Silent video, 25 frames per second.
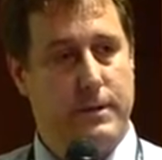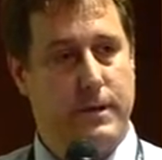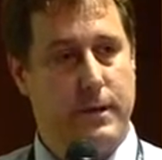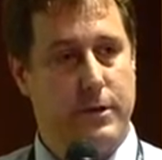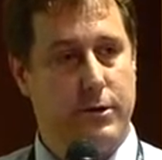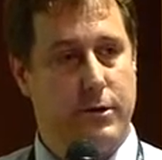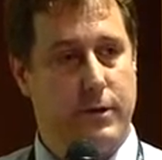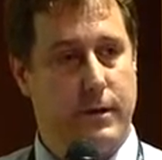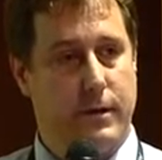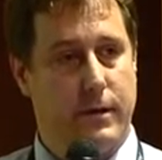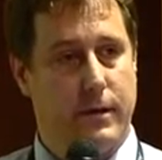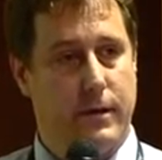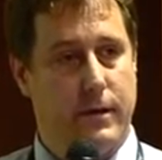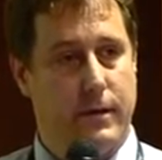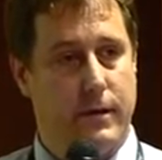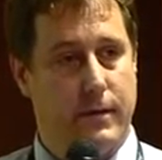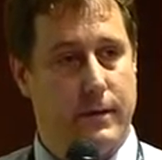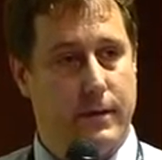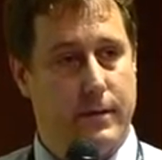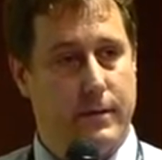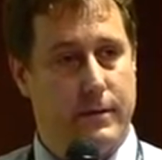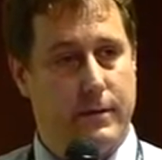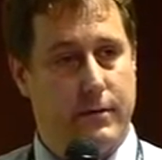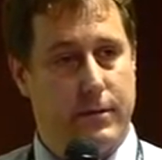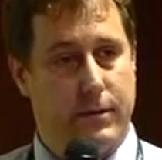such
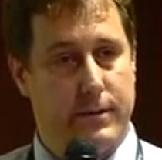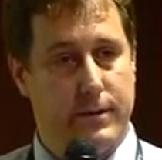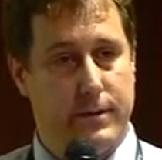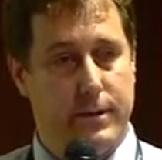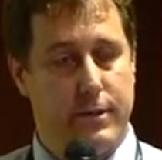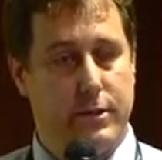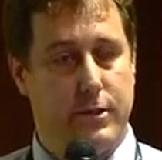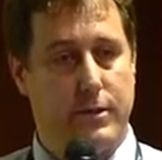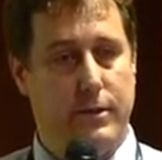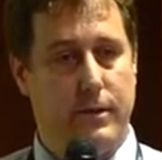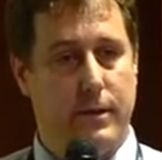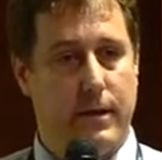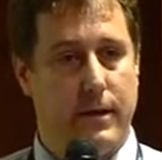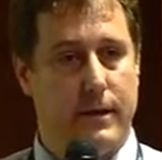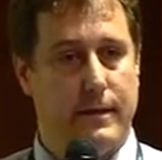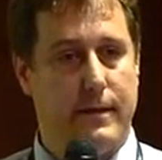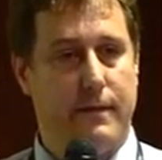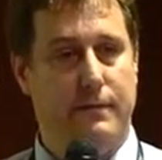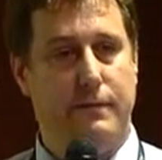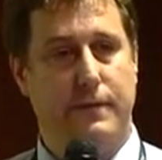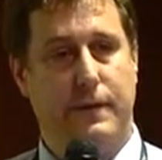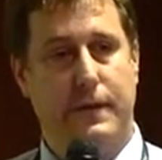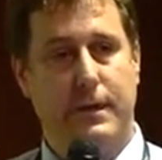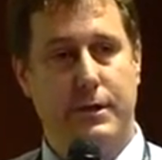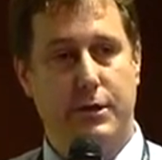a transition
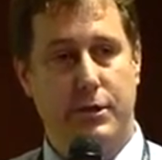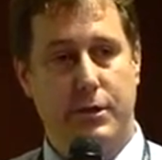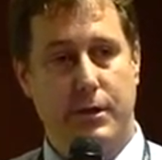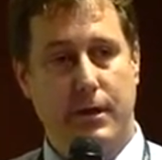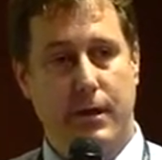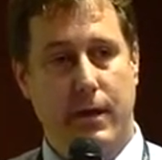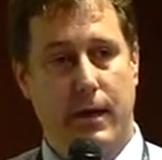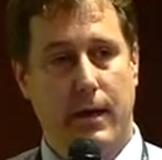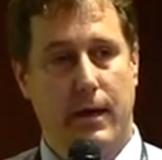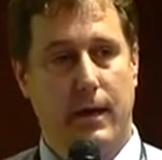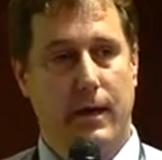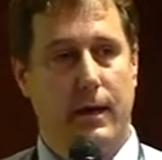definition,